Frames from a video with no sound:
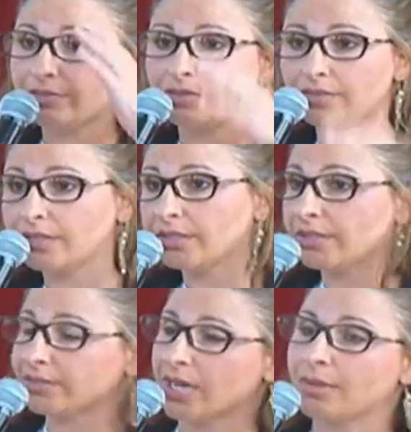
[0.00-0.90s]
For the
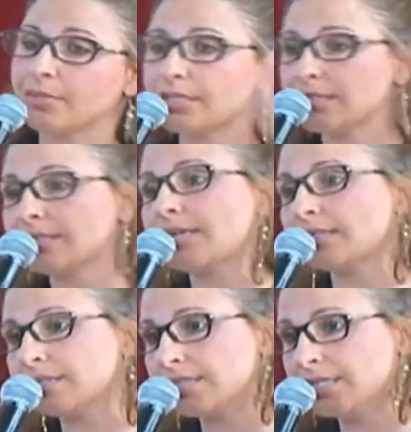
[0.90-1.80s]
theory of common
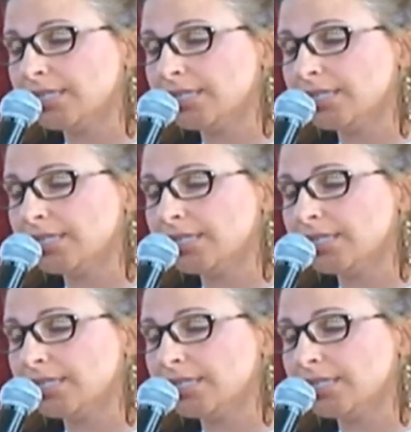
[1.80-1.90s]
descent,